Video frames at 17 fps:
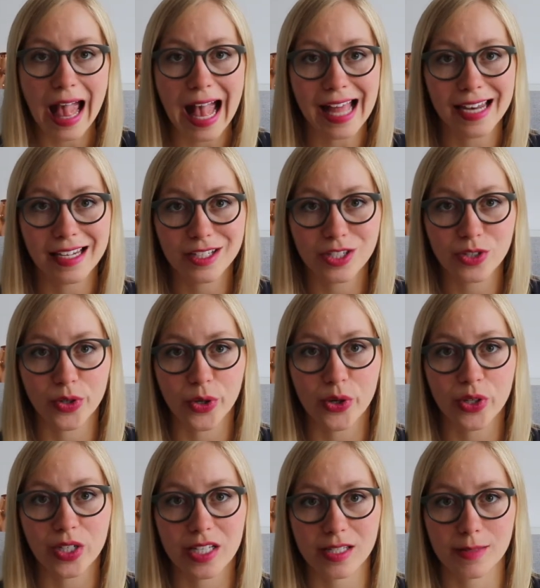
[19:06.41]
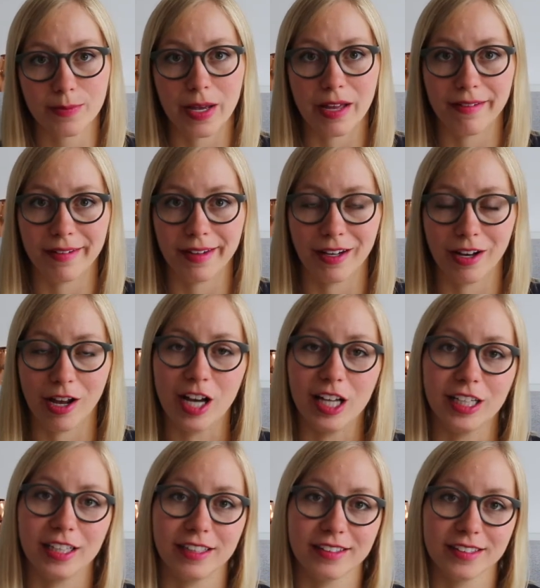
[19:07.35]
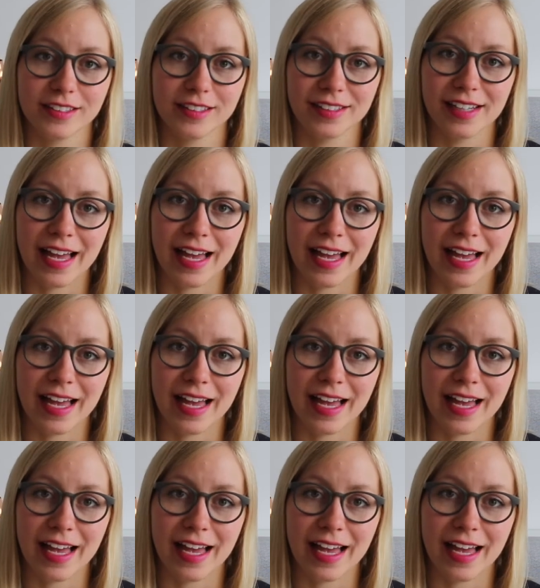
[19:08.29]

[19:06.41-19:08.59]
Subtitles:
And it's grown and spun in Holland.